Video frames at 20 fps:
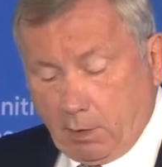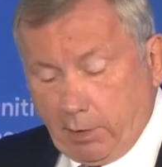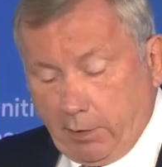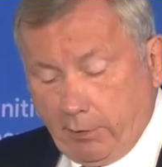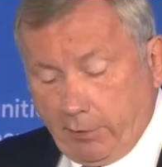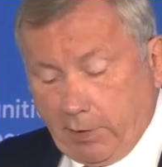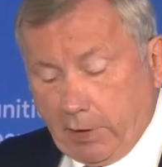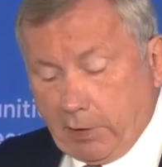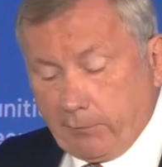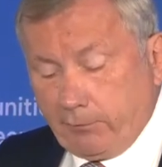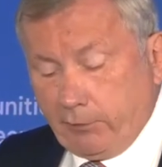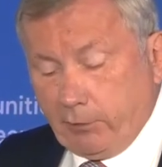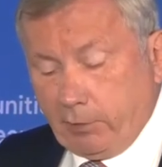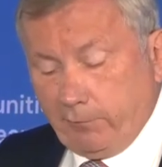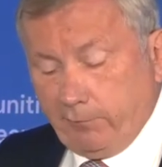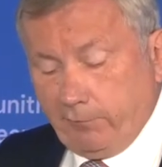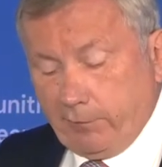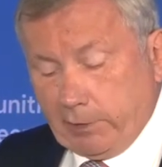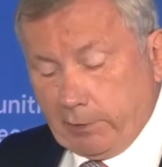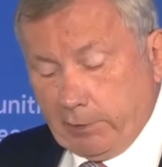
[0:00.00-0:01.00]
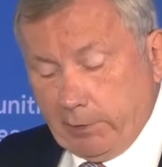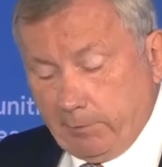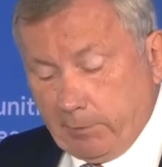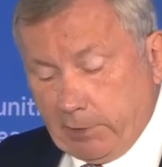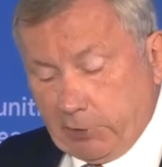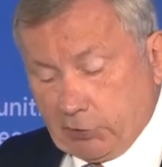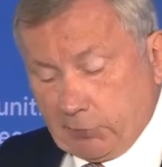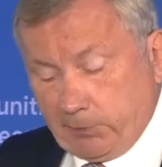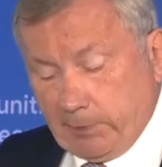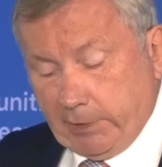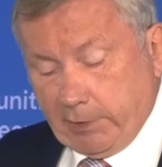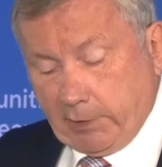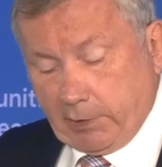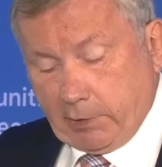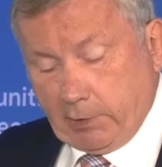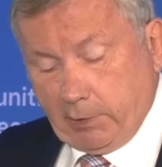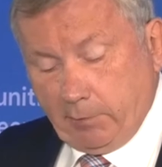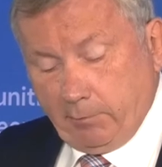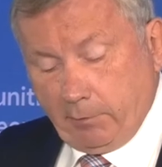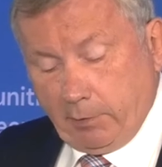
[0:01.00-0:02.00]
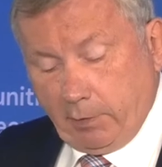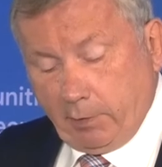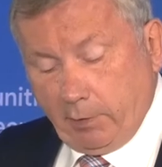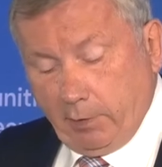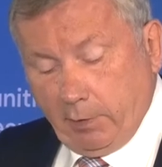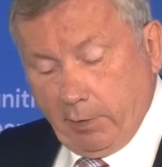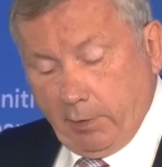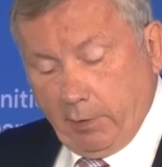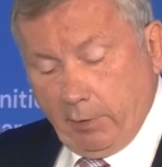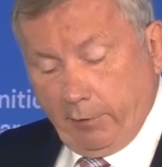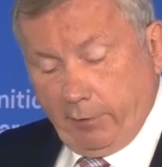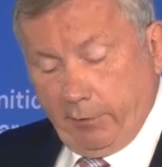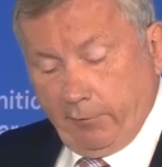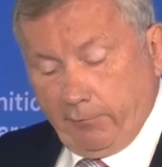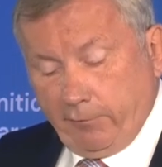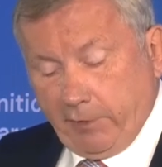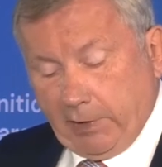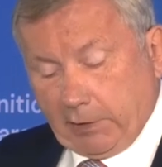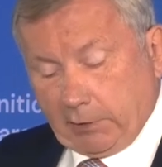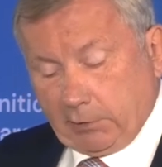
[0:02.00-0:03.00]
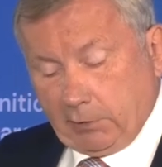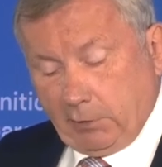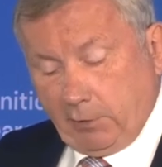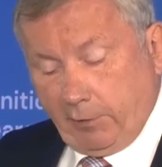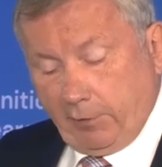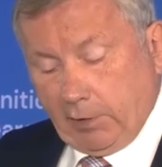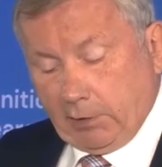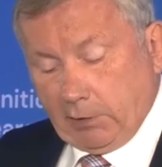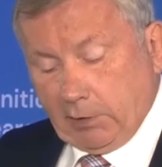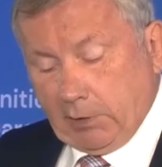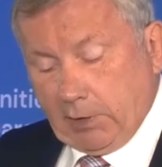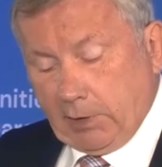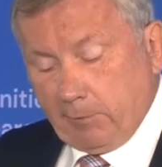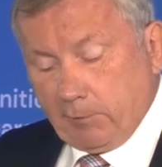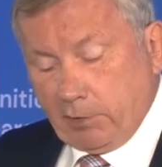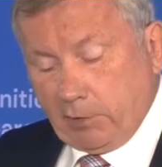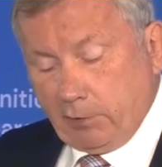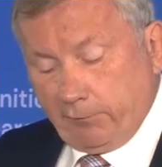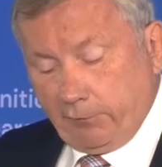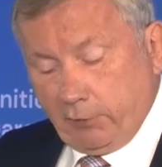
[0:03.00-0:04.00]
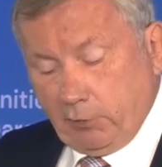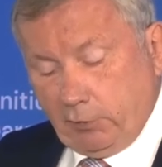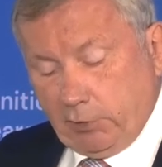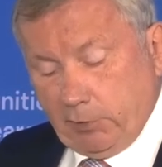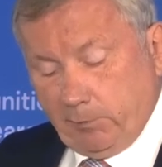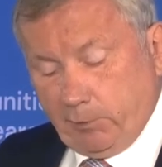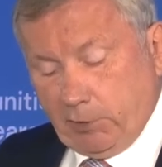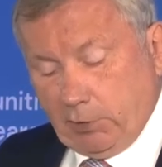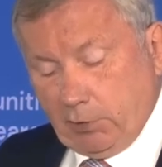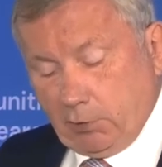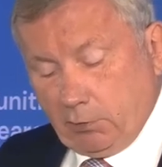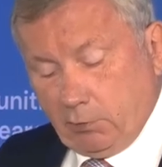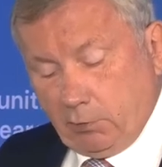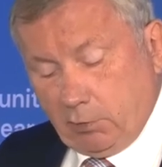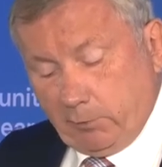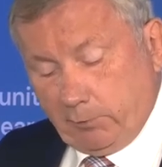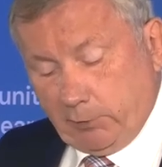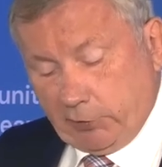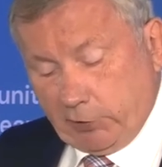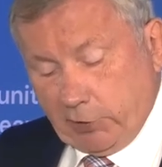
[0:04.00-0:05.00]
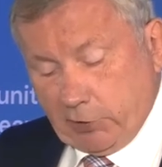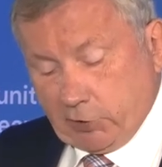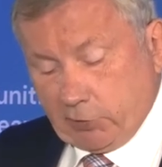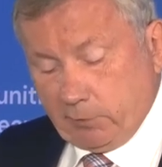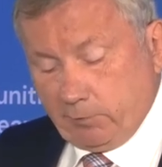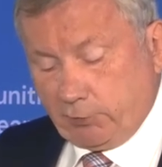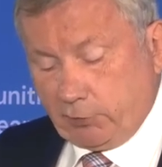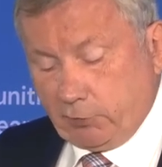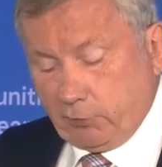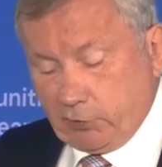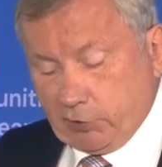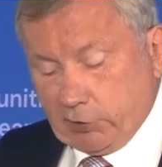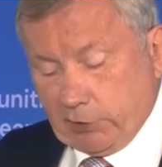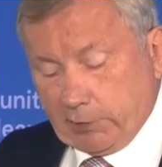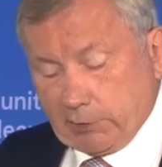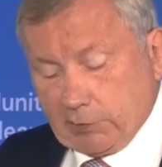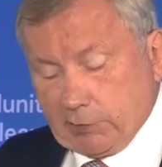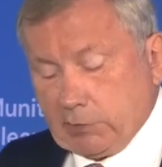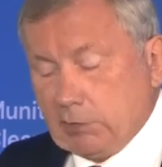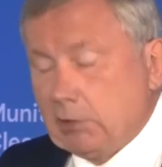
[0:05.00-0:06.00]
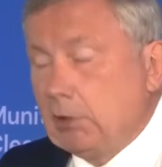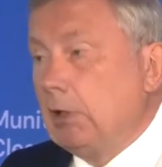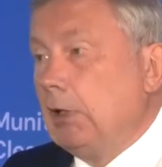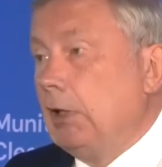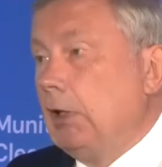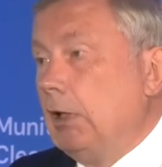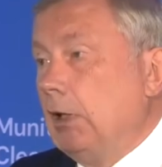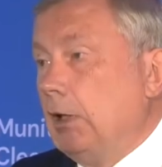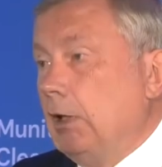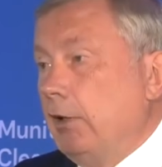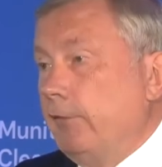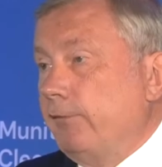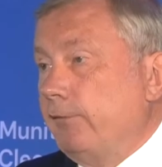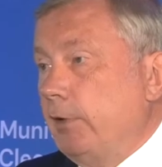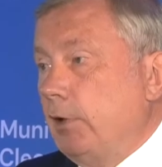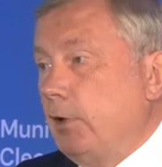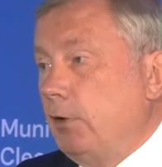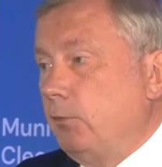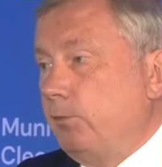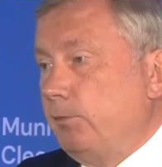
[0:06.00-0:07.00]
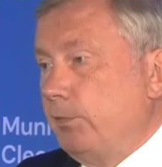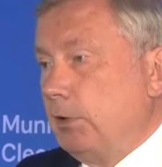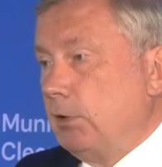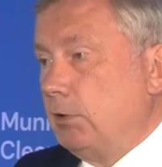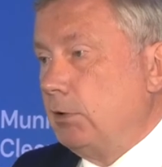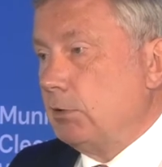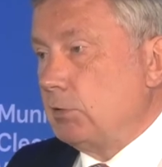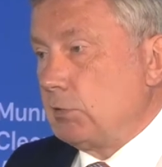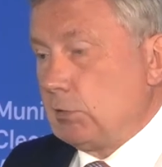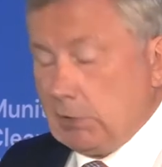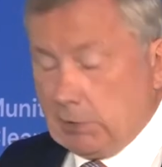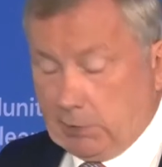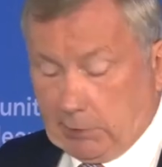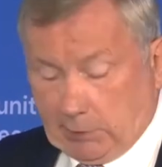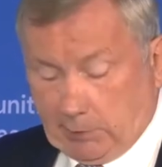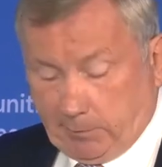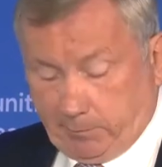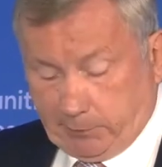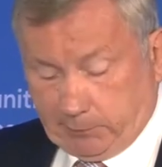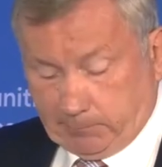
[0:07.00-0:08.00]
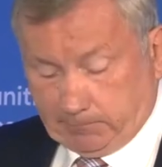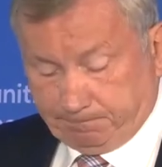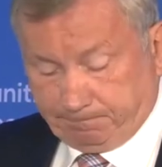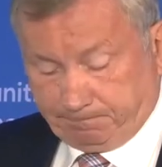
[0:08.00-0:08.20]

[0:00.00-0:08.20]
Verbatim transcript: I therefore very much welcome the fact that a number of European cooperation projects have now been set up.